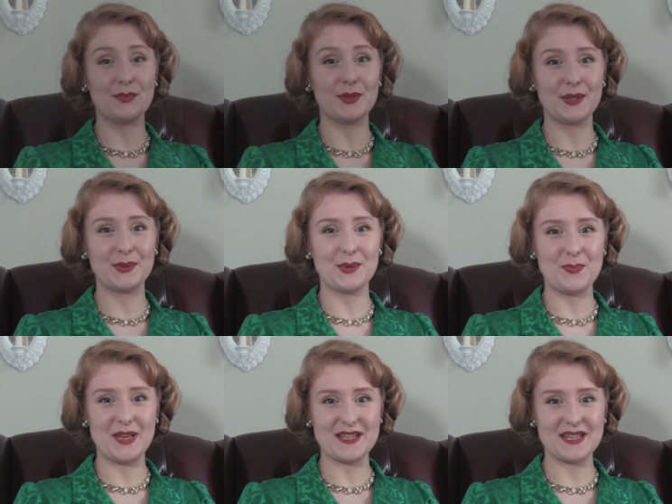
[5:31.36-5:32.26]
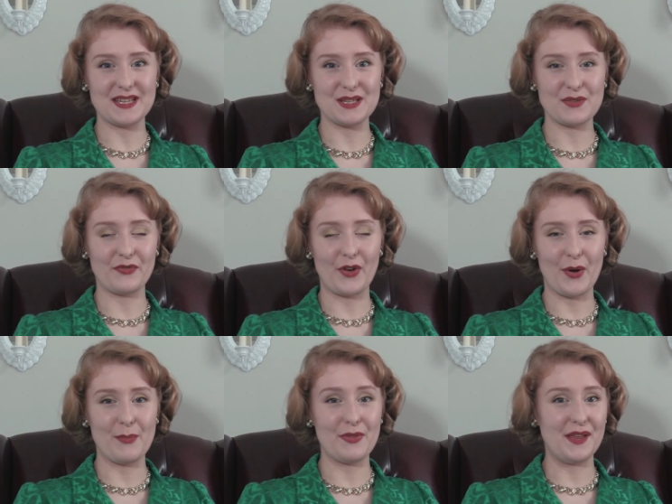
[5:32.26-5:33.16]
really cool pieces
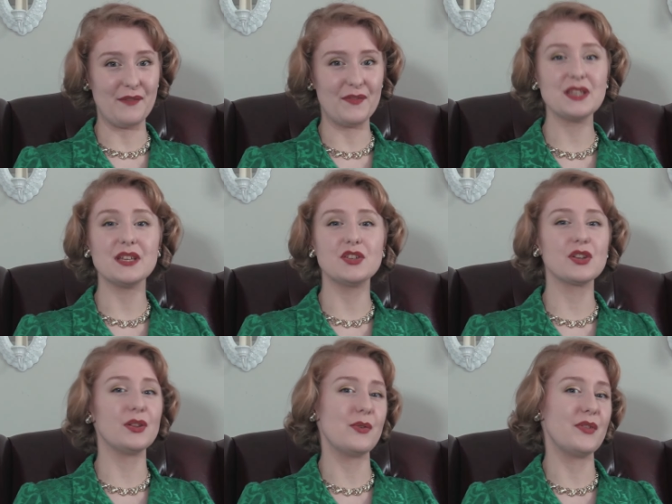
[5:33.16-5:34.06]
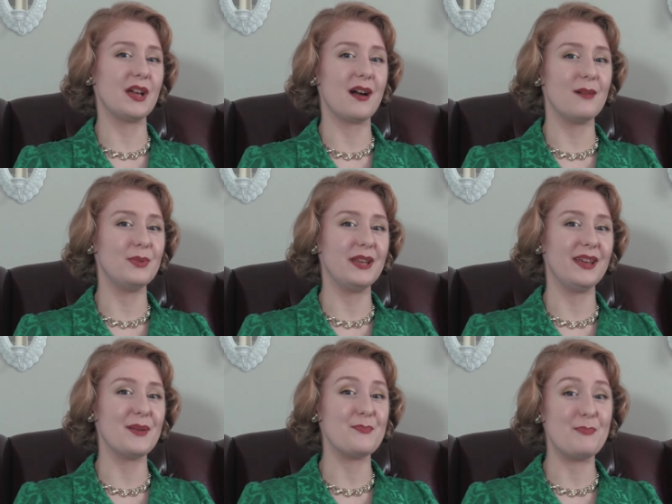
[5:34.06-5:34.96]
from the vintage clothing
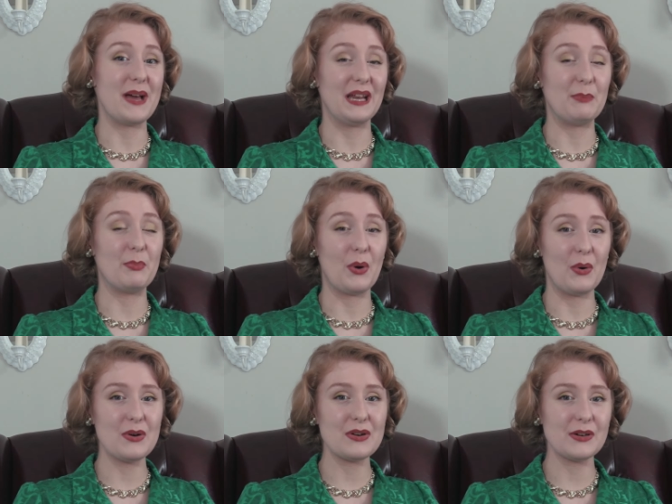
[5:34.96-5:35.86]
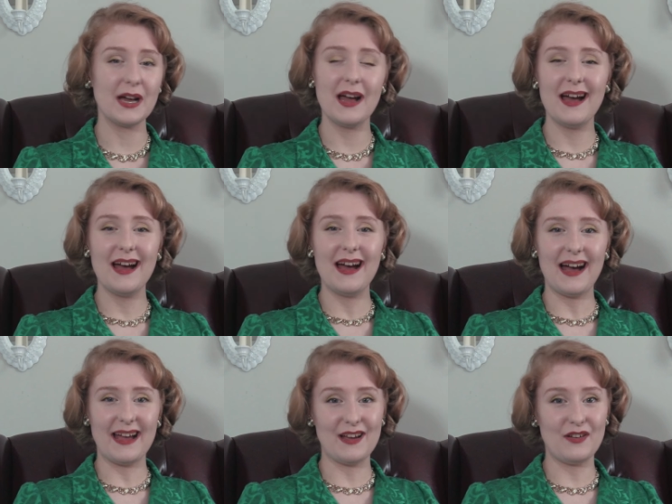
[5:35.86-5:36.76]
company Belle Epoque.
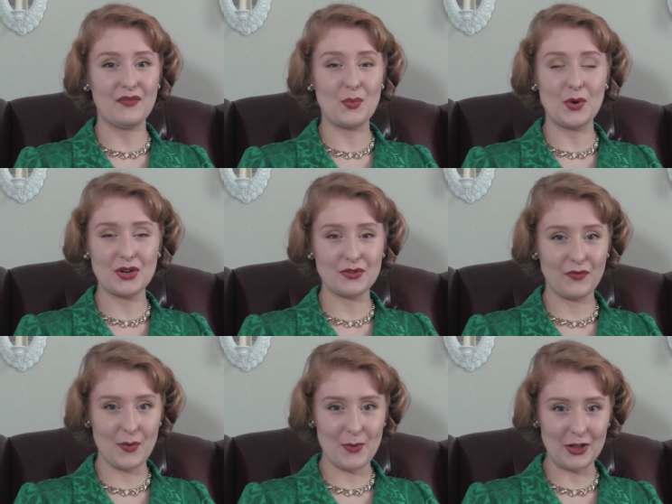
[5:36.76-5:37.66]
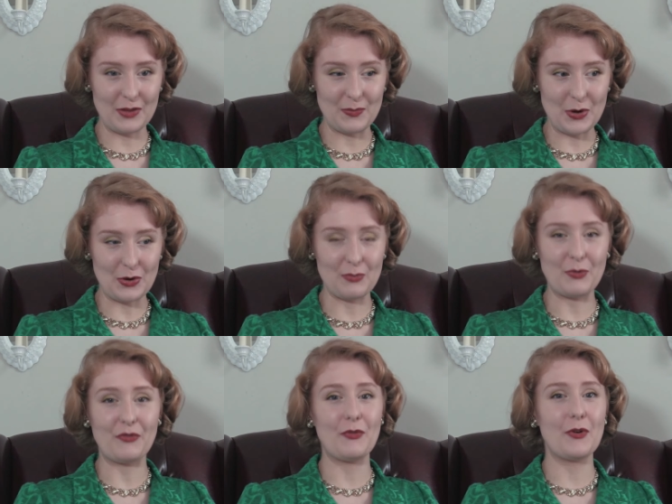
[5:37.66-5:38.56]
I have worked for Belle Epoque
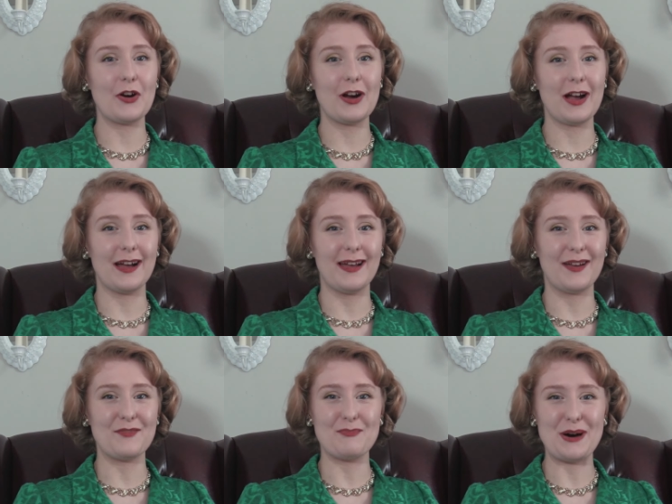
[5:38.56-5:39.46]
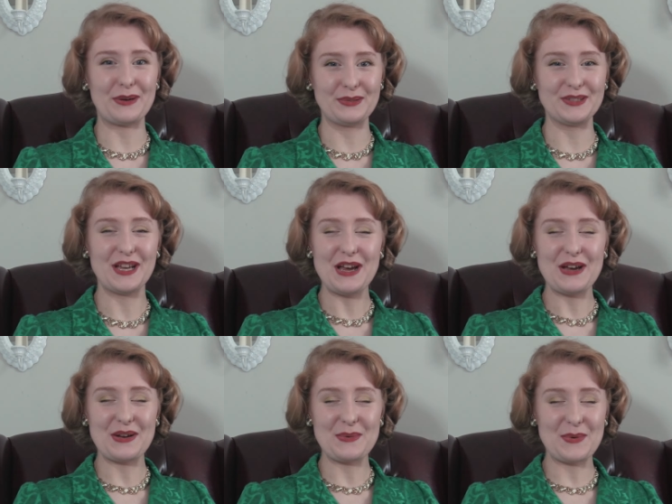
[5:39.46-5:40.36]
before. I have modeled
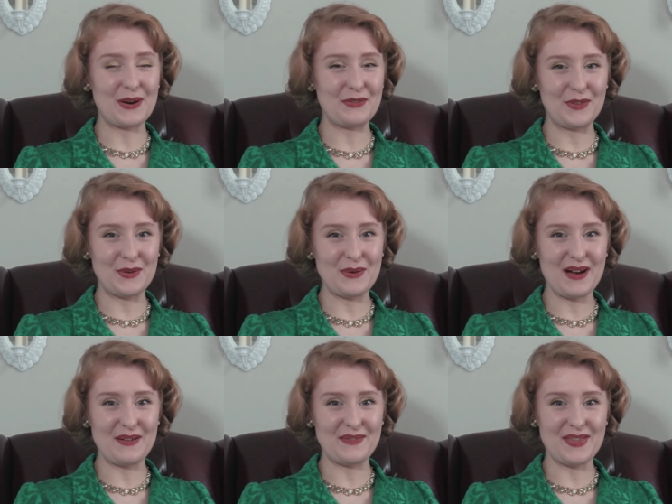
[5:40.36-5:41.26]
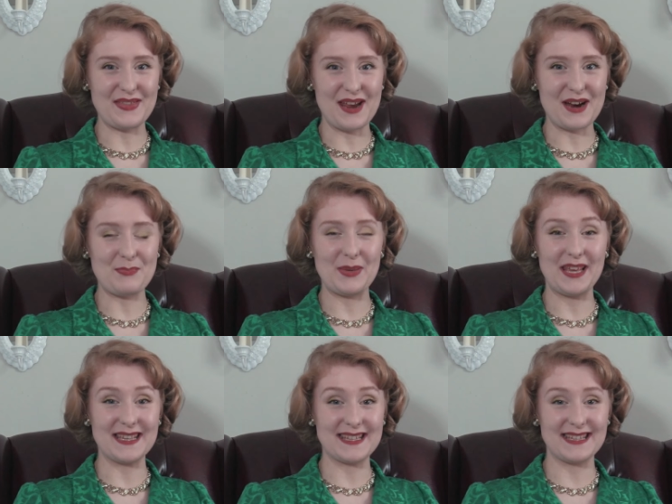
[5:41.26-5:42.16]
quite a few of their
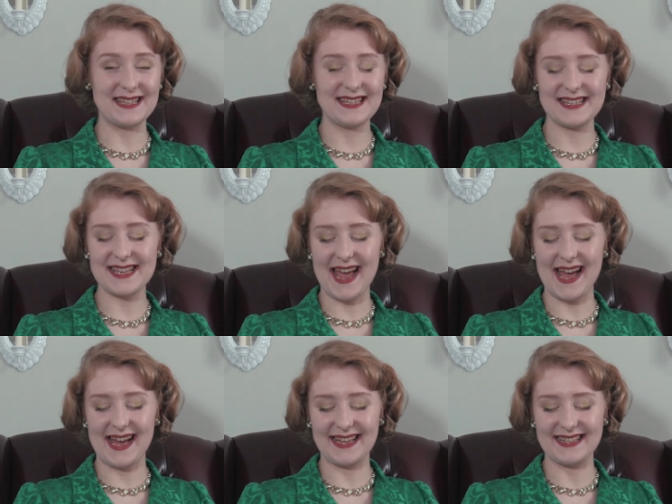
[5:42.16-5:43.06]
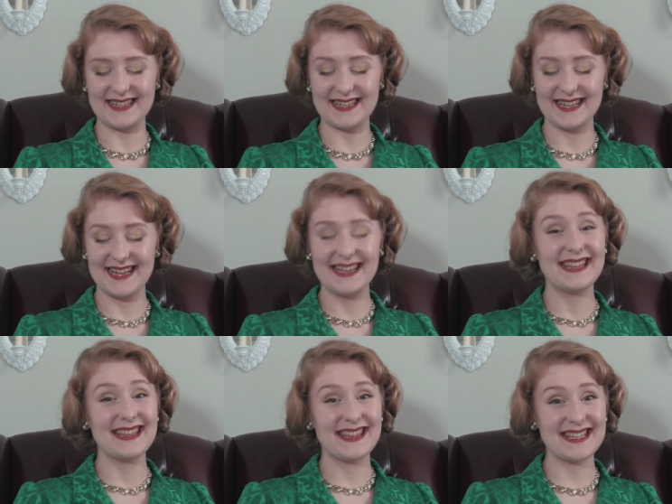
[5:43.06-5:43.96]
pieces, and
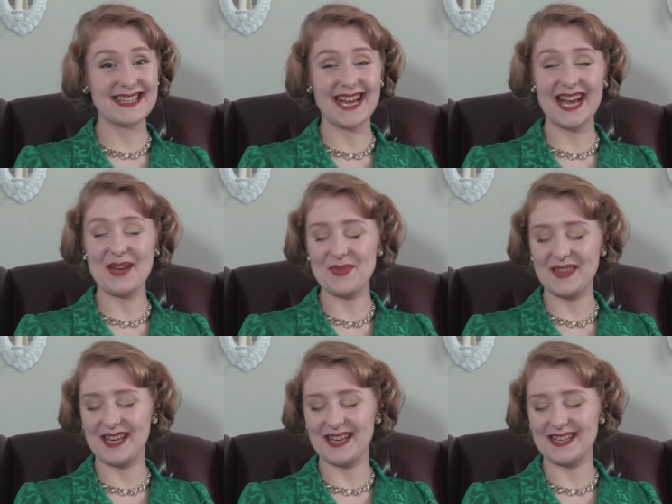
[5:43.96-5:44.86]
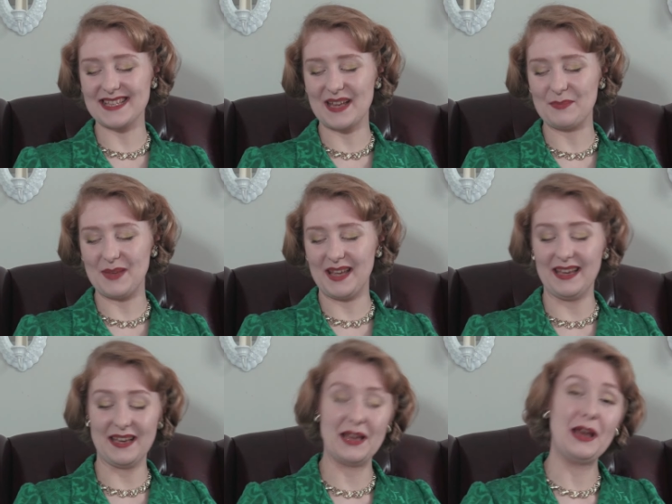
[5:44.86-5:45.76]
this time they sent
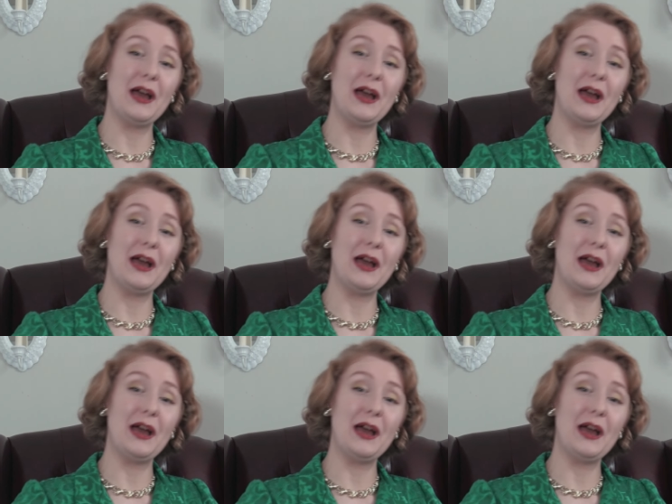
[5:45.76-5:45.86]
me